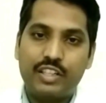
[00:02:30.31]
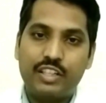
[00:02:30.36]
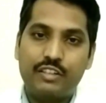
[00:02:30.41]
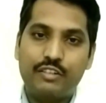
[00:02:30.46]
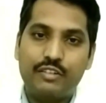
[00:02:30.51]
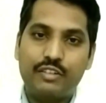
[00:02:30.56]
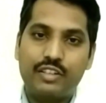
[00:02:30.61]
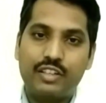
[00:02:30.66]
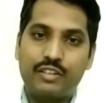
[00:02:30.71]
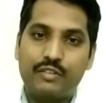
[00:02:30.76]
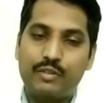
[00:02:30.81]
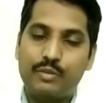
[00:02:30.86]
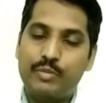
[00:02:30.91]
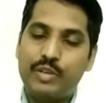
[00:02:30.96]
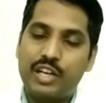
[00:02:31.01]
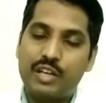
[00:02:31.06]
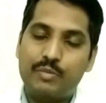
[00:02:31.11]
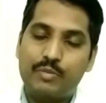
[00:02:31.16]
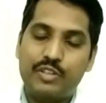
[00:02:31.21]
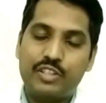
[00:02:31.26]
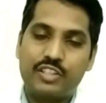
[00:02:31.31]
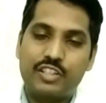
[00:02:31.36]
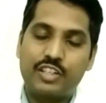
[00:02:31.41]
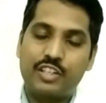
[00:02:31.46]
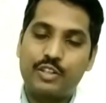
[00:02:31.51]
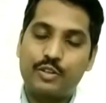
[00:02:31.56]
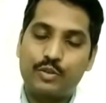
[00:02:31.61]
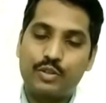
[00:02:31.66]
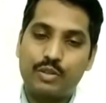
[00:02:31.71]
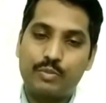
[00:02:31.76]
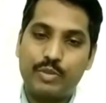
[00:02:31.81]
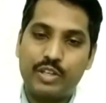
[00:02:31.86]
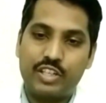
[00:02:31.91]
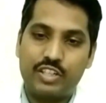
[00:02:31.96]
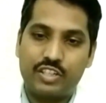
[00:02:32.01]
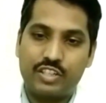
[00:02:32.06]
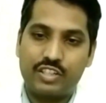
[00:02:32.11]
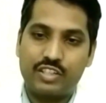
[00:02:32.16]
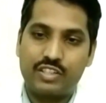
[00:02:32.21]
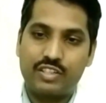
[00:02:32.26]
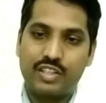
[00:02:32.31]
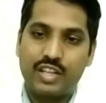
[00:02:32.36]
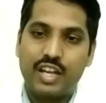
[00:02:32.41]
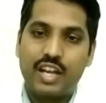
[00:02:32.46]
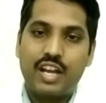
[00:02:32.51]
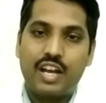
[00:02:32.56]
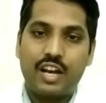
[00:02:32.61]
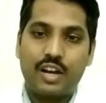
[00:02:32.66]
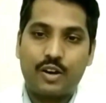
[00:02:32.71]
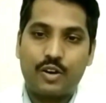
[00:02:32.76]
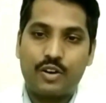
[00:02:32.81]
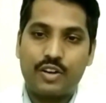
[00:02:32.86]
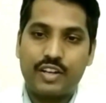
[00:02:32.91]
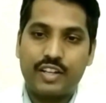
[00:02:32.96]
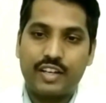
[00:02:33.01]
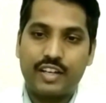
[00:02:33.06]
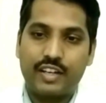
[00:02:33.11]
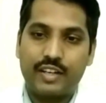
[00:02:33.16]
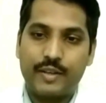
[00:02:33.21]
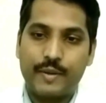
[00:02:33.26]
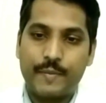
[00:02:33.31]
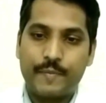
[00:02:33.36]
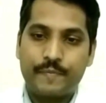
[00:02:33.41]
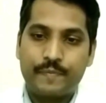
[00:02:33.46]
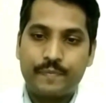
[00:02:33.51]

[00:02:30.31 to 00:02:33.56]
will be administered to the patient accordingly.